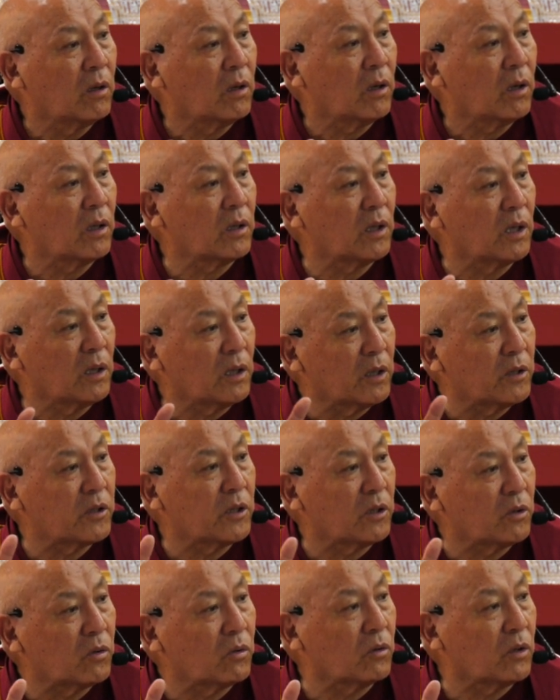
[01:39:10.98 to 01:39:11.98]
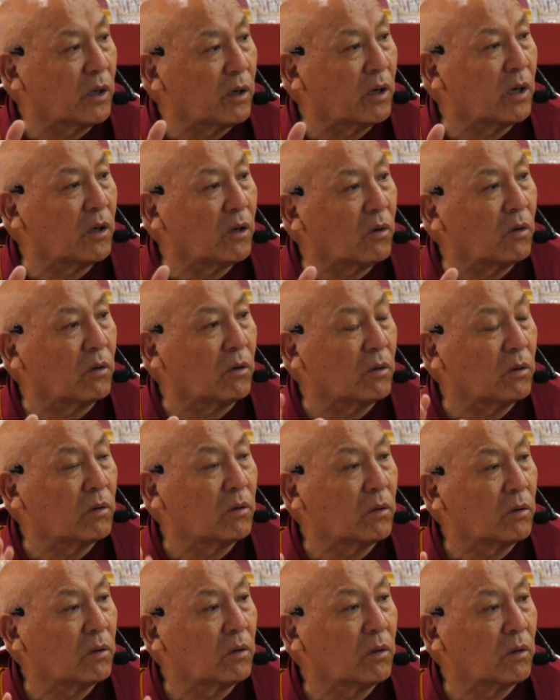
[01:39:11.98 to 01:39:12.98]
and then listens to the radio.
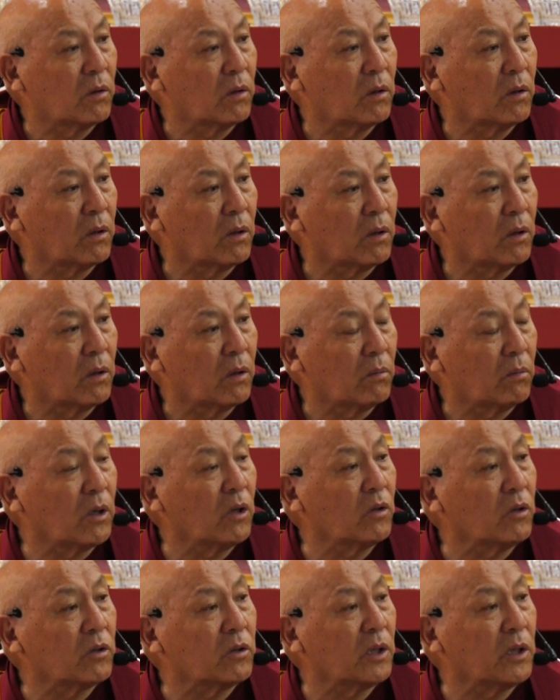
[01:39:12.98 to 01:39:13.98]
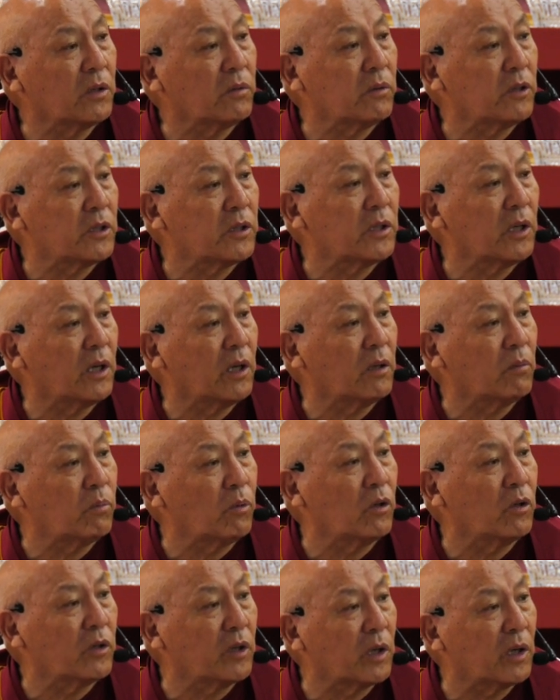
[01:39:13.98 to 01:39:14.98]
Because as we say in
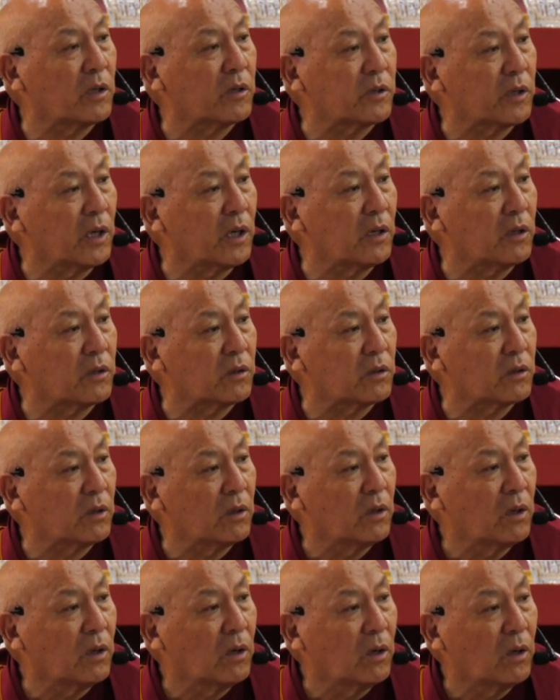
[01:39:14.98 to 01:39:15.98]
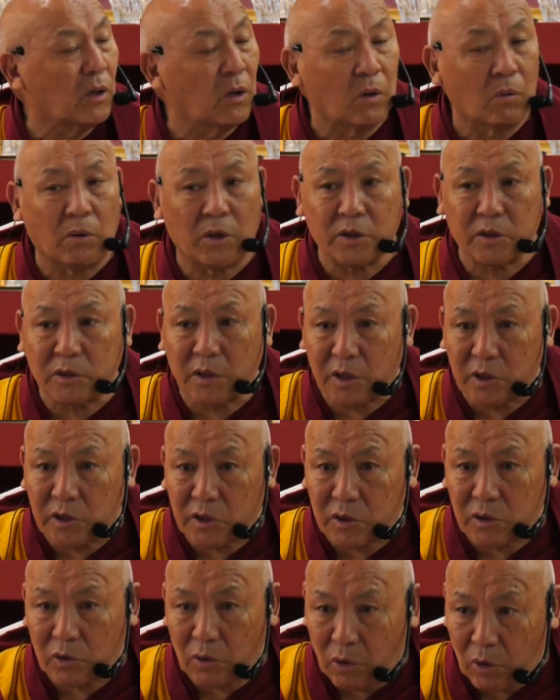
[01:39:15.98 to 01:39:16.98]
political science, what
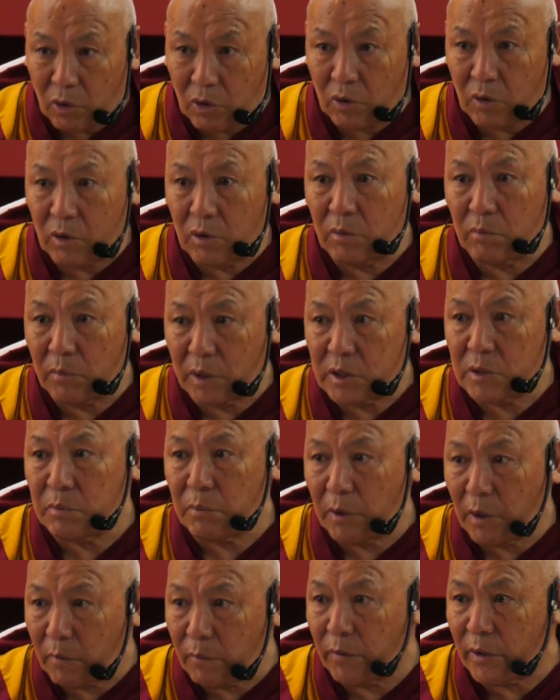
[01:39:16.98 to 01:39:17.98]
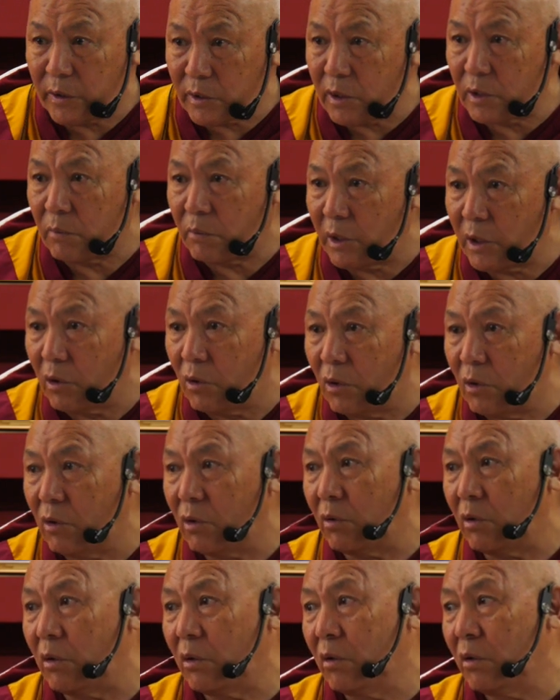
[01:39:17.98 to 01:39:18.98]
touches all must be affected by
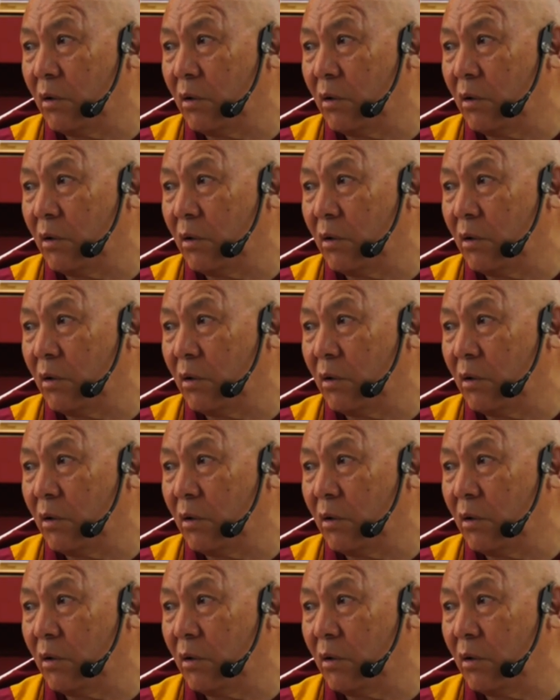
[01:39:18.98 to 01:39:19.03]
all.